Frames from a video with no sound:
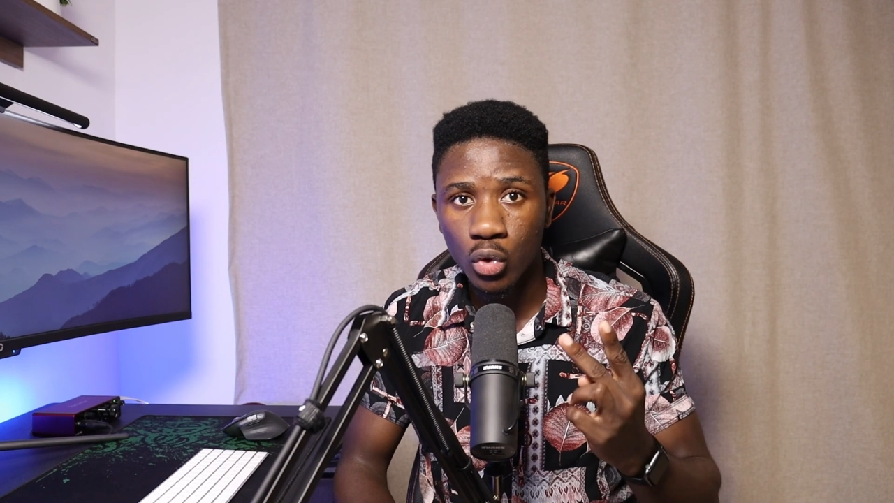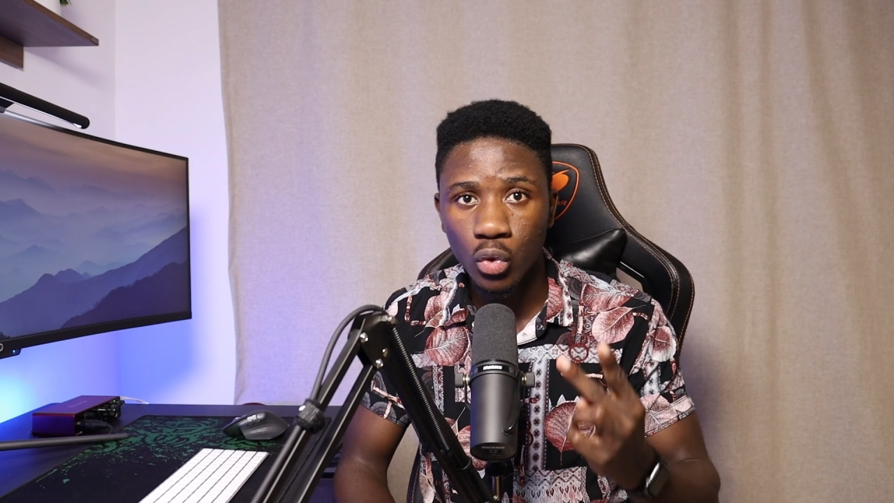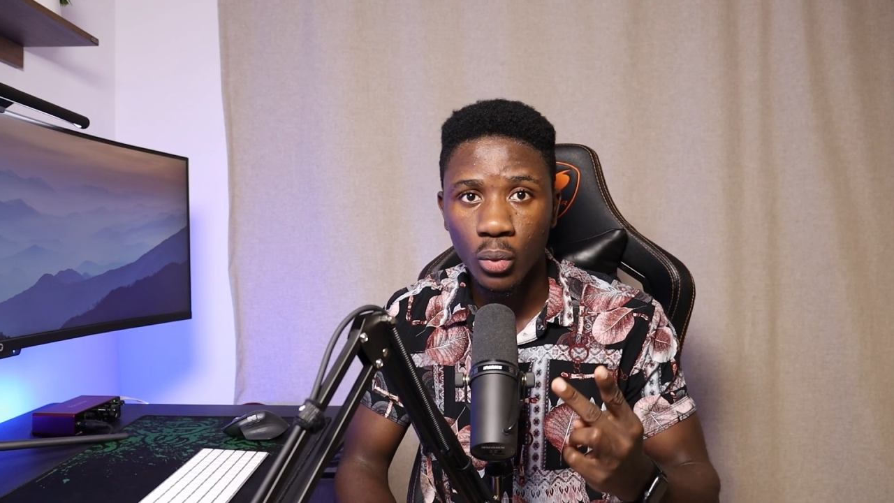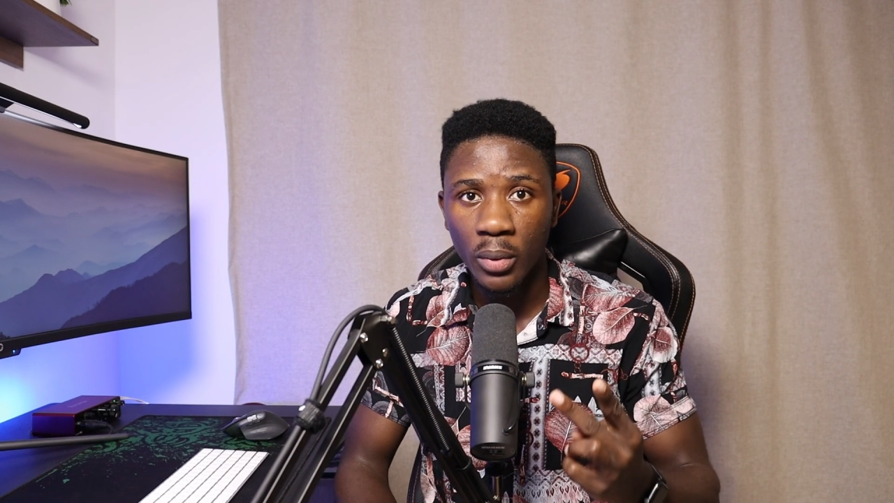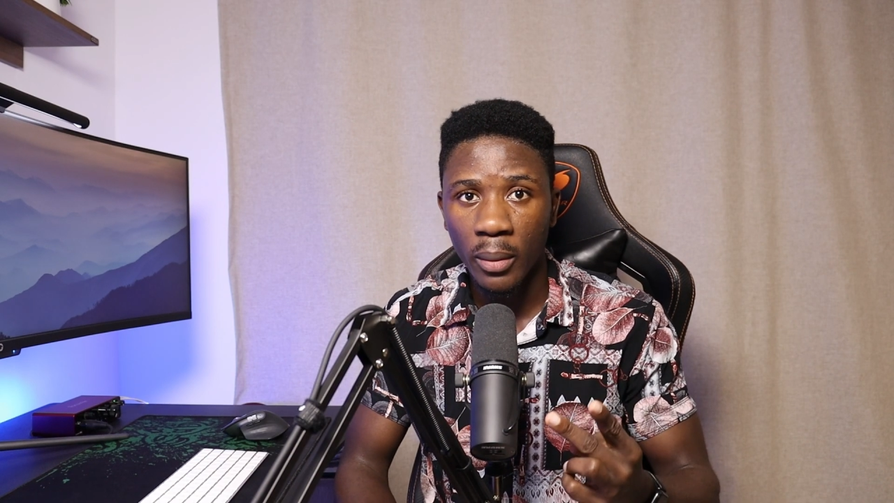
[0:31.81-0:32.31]

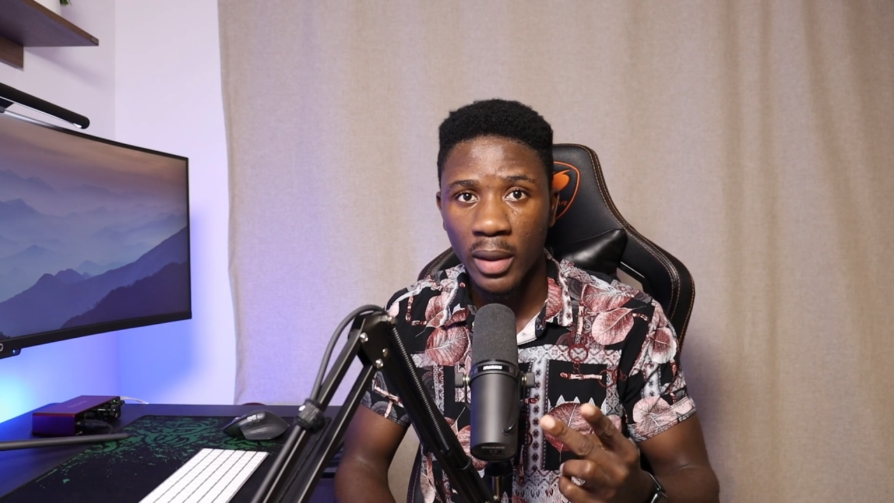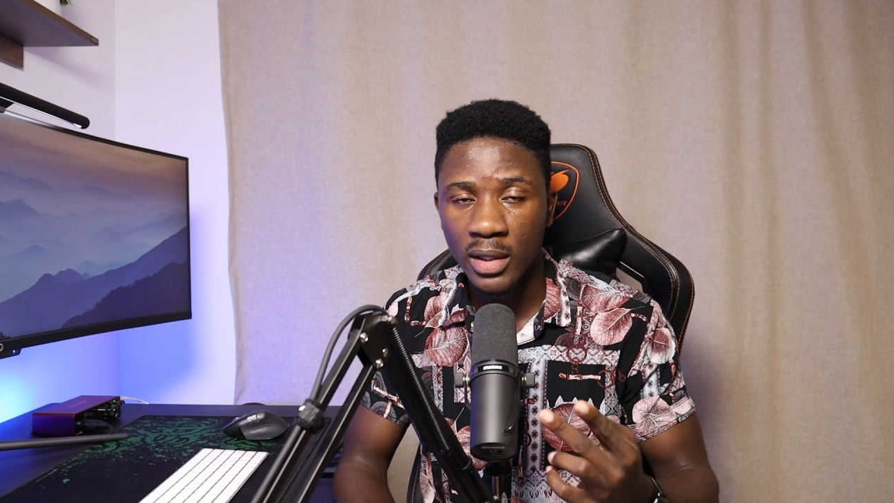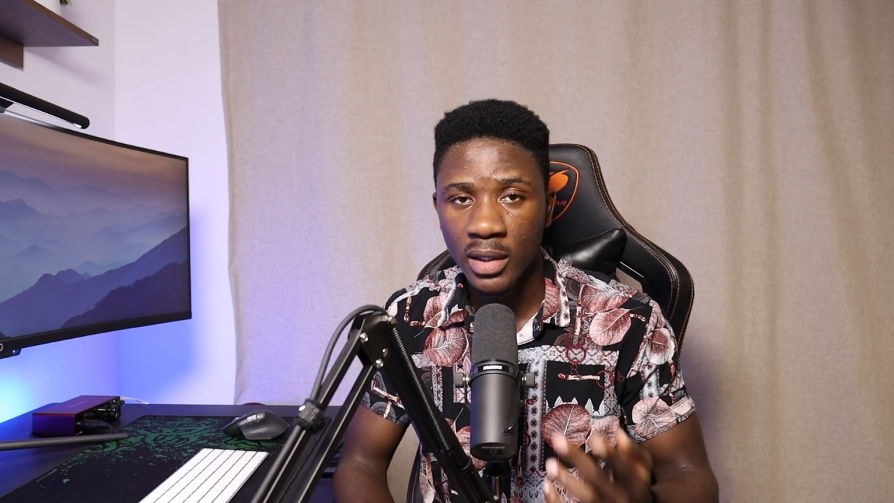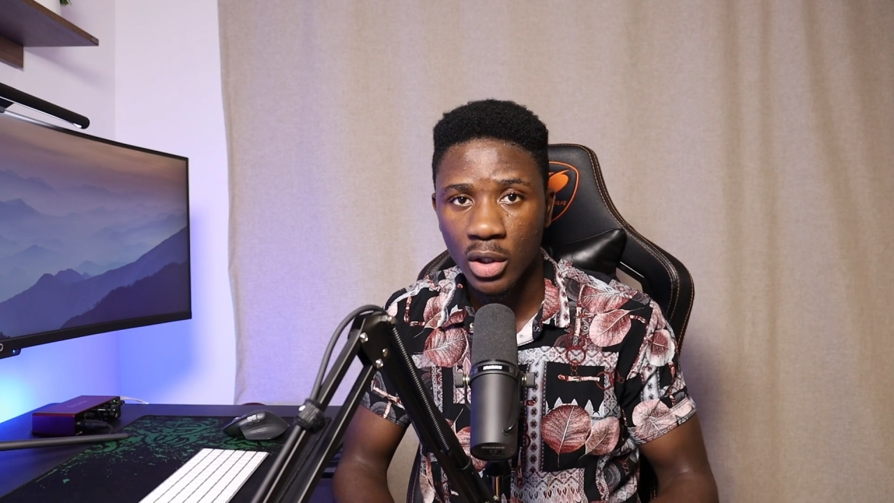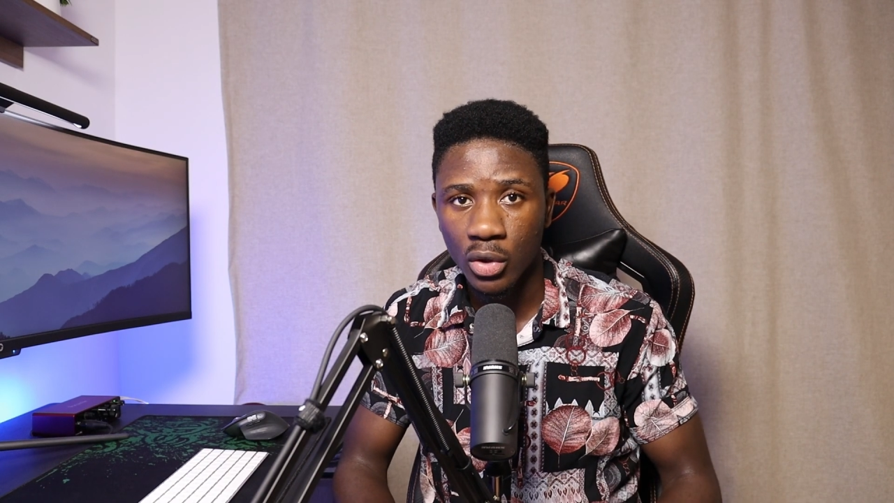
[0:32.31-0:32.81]
two primary
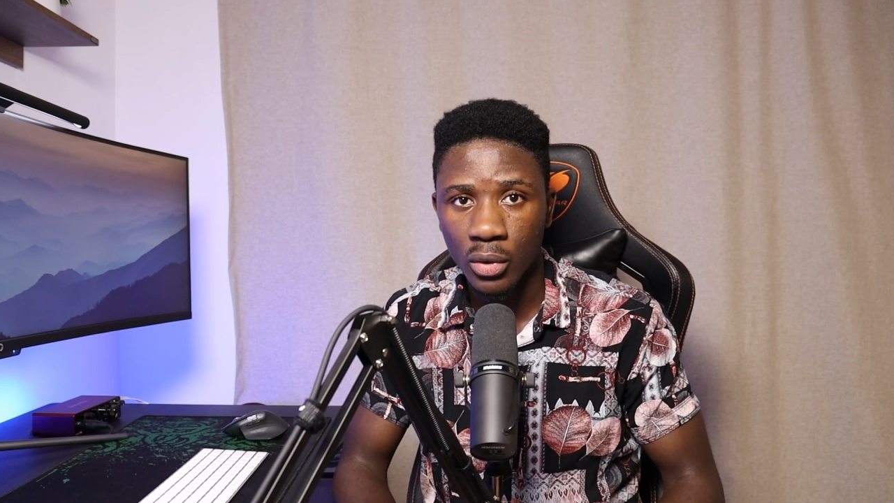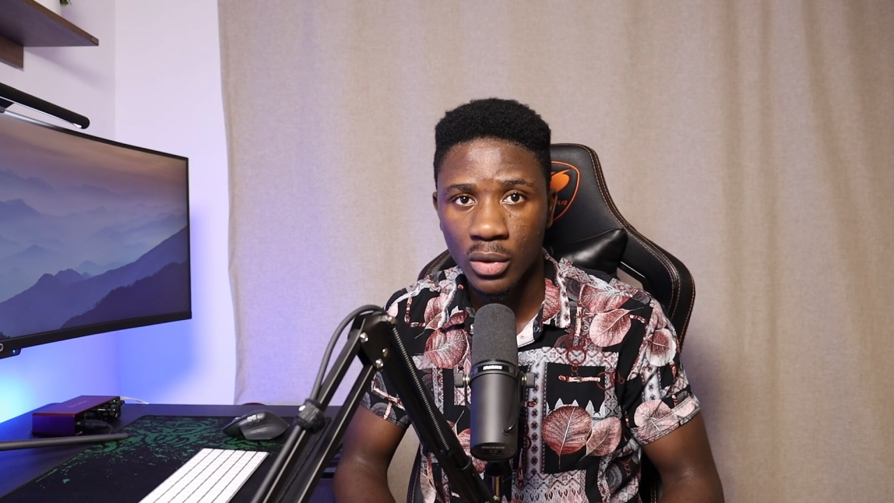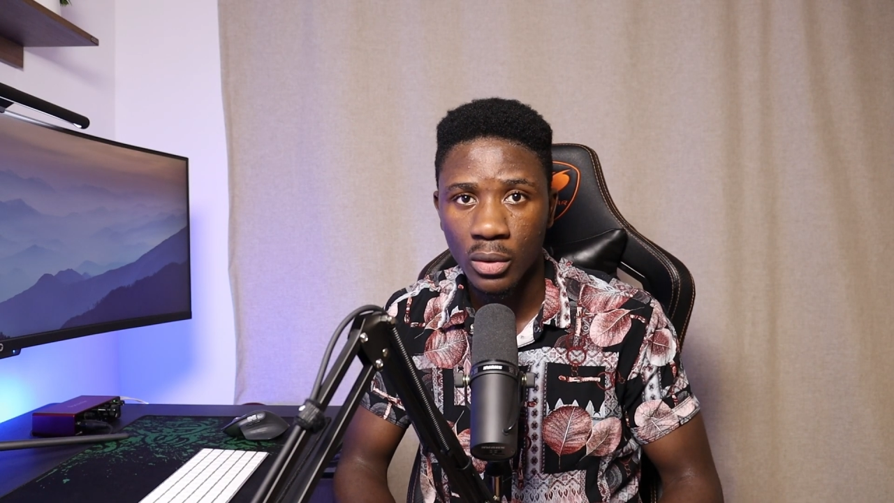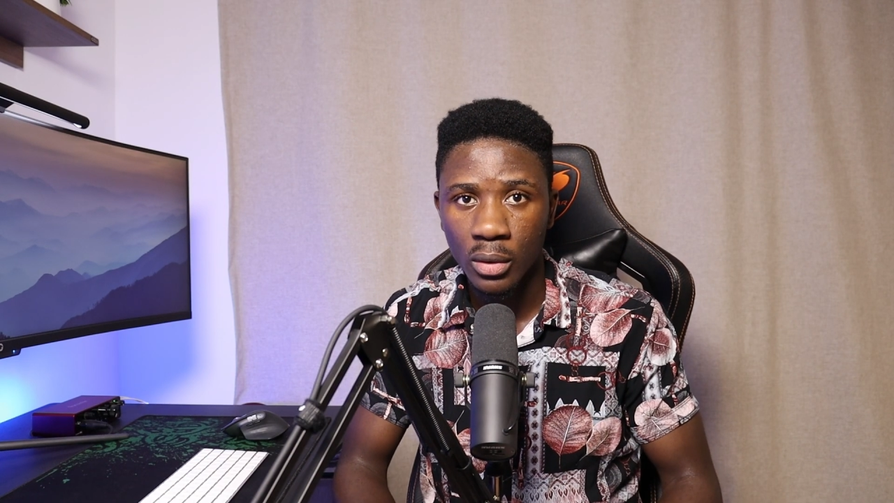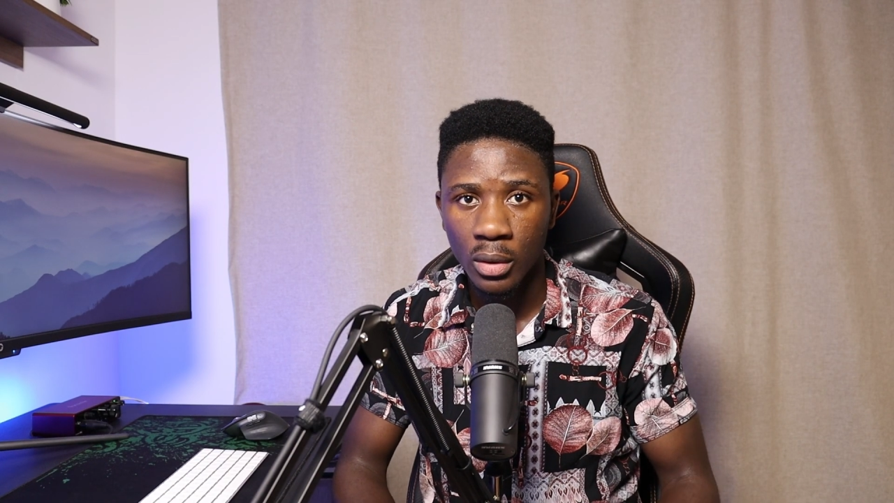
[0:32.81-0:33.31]
sections,